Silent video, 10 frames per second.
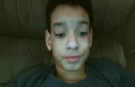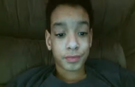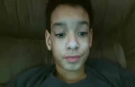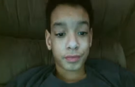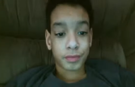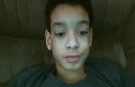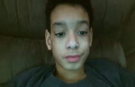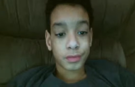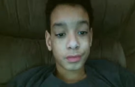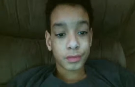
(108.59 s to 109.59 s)

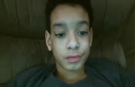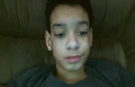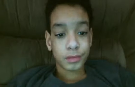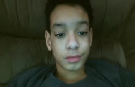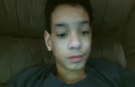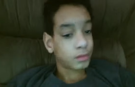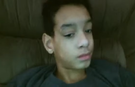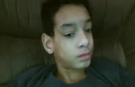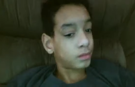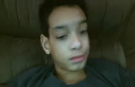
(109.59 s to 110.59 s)

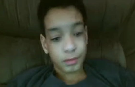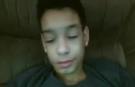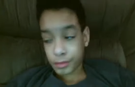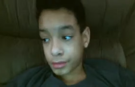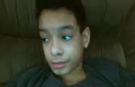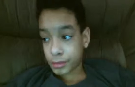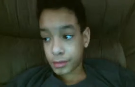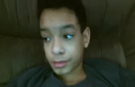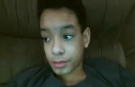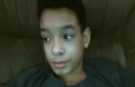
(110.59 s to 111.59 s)

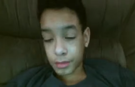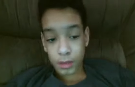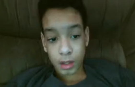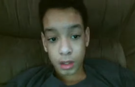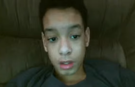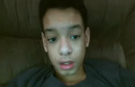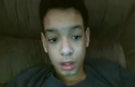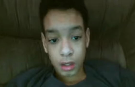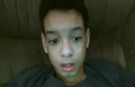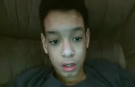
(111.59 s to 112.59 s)

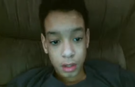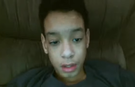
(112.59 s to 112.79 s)
Nothing is said.